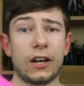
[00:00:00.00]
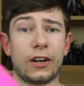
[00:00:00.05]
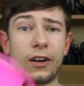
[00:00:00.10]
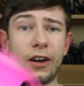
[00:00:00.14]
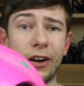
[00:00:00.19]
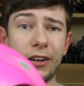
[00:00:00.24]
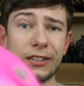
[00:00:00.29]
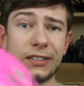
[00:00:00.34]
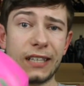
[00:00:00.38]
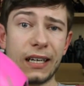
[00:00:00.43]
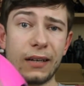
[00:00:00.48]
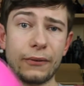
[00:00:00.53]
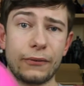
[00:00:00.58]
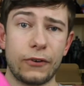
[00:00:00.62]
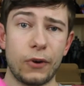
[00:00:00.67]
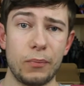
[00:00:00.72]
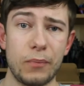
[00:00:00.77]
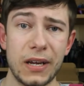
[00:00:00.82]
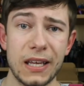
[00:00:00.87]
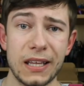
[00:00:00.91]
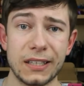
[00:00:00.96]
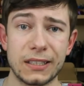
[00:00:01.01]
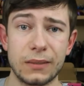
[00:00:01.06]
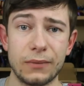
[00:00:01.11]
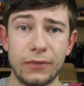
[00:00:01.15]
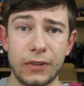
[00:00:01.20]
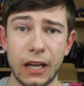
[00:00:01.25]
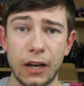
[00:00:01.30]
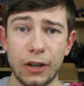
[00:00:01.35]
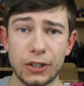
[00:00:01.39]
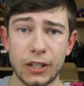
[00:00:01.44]
content from me, there's
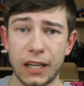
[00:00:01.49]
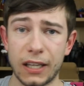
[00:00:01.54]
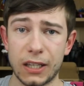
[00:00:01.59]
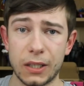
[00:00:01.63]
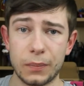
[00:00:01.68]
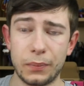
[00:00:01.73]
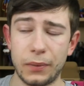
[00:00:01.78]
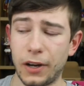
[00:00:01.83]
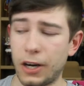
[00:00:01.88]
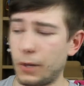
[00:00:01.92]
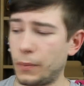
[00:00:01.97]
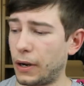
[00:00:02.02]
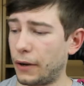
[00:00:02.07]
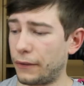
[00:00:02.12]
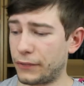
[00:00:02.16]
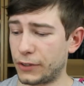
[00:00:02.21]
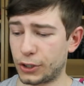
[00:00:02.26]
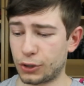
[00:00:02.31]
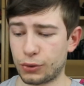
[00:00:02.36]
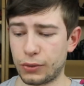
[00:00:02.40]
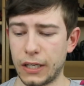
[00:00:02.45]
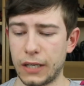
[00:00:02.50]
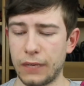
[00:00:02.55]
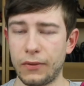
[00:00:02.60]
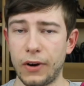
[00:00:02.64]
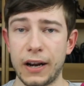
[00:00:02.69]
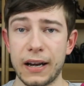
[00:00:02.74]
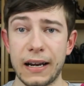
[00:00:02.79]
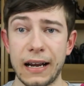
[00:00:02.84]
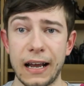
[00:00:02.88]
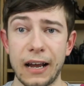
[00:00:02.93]
some videos at the bottom of the screen
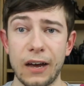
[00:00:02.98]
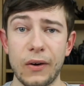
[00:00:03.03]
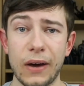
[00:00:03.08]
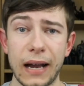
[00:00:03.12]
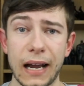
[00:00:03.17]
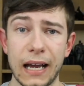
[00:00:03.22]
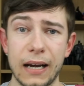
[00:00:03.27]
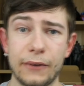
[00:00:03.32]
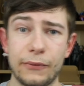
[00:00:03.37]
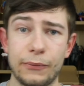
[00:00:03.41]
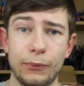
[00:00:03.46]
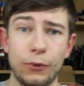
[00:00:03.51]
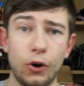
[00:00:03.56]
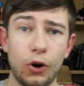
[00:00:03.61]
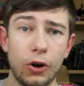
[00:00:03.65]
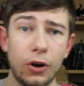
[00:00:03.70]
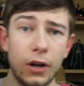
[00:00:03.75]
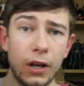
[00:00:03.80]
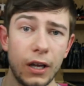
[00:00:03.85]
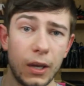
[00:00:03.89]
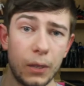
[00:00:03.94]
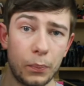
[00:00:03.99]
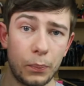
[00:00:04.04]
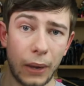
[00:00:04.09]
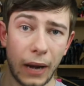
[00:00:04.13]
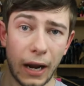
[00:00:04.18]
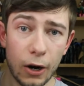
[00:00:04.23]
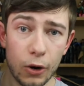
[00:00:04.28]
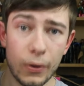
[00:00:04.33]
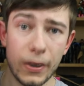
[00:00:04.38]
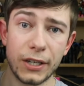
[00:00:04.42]
right now, and more
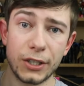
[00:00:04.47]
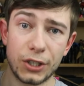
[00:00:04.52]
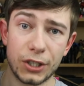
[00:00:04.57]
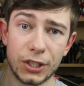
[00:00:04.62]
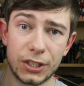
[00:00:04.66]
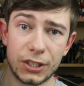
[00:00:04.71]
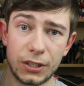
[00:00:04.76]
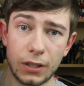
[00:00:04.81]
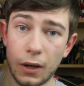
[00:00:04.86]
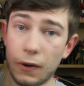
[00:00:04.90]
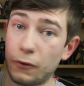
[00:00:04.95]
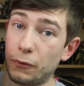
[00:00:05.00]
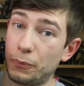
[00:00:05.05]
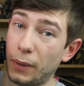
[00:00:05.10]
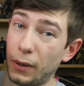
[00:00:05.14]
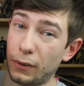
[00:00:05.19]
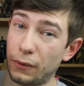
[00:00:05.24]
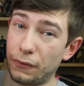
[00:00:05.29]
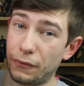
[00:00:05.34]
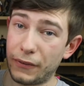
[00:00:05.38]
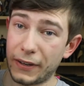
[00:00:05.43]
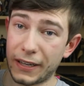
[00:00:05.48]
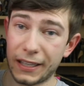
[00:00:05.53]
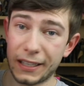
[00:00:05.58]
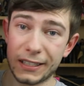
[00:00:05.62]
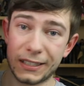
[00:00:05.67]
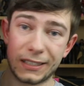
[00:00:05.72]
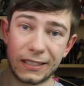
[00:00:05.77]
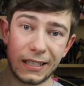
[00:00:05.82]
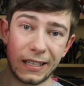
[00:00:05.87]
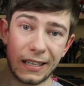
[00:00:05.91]
Power Rangers stuff, both
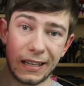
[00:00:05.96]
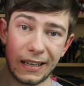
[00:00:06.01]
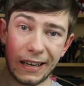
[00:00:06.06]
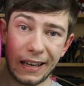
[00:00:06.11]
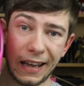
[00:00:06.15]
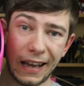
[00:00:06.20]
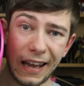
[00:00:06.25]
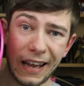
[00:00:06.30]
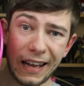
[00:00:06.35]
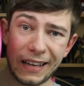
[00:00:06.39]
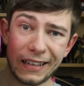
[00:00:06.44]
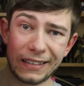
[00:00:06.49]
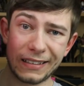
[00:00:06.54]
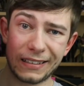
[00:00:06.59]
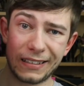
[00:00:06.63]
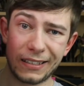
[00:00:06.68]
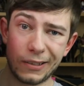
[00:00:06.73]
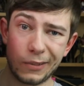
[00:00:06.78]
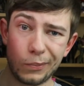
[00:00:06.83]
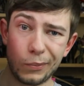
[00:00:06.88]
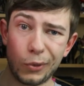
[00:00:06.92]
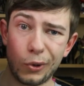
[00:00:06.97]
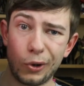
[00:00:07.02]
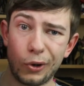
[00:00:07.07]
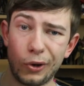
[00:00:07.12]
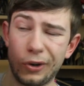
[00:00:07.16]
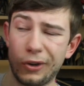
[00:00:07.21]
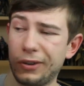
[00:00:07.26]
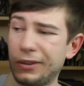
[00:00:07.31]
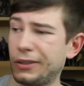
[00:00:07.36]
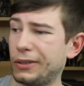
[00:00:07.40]
figures and
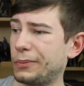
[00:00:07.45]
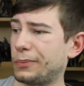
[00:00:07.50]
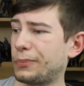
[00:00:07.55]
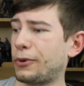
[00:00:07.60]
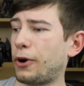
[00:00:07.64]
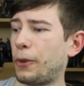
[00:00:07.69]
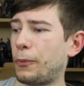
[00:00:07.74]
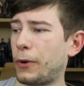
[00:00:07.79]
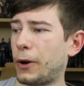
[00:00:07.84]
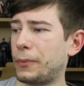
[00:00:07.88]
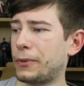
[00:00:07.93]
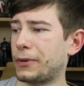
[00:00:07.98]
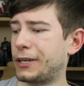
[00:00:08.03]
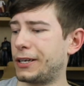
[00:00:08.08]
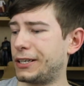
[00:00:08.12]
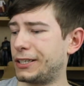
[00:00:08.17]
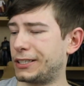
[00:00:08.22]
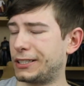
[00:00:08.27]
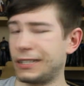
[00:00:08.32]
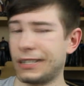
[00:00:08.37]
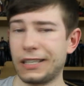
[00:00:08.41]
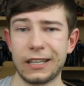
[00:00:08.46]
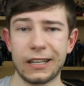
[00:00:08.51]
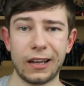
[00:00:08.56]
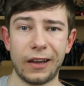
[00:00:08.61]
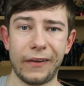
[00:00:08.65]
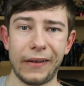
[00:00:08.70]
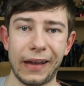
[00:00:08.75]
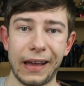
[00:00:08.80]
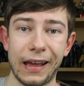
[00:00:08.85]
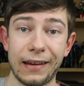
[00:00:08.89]
more prop replicas.
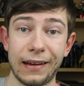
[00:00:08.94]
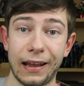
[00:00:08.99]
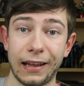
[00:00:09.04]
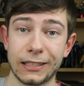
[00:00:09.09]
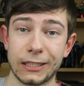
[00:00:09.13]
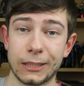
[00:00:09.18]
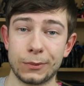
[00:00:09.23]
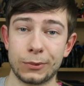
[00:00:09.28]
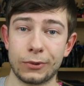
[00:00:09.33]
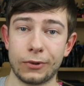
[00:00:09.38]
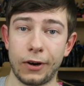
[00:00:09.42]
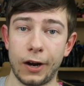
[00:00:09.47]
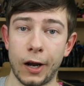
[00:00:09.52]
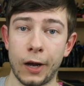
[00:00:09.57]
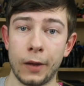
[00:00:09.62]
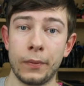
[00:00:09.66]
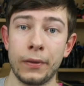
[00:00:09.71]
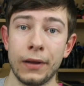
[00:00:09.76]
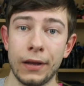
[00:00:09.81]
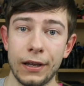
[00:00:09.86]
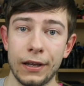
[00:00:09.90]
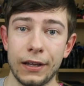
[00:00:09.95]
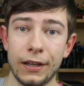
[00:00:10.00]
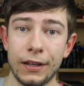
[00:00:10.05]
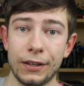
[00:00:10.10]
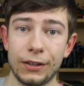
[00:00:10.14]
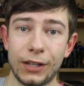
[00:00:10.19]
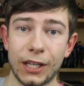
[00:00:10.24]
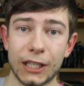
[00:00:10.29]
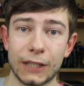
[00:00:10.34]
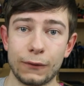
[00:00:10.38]
Go ahead and subscribe.
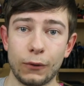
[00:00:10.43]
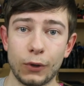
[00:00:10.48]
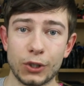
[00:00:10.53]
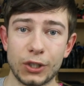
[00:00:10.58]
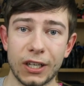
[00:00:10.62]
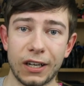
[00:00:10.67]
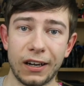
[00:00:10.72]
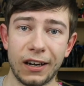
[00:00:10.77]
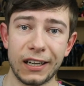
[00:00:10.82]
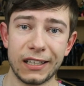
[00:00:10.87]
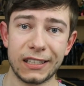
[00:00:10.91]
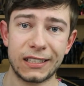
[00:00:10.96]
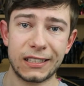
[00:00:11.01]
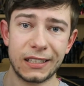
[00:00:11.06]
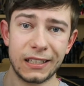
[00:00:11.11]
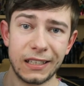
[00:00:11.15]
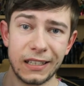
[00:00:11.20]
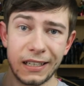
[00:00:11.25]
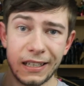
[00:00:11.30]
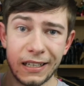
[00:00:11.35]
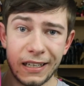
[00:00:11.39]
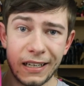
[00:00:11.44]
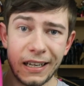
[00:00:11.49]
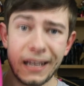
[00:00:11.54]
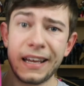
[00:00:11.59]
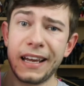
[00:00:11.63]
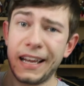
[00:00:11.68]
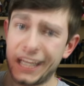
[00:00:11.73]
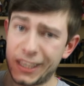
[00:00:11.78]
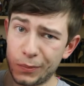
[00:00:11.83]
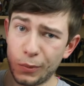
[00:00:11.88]
Thanks for watching, guys.
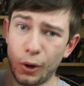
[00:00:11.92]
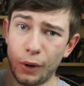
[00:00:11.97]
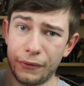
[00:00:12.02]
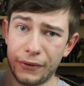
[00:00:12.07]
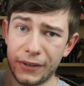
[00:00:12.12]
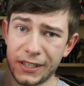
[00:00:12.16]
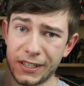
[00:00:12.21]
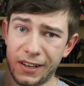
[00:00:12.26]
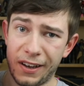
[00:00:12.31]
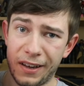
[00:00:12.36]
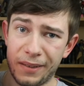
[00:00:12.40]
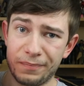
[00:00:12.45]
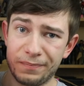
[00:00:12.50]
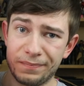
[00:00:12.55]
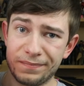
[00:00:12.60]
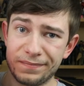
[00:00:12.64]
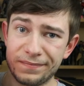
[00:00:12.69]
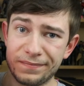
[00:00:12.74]
It's morphin' time.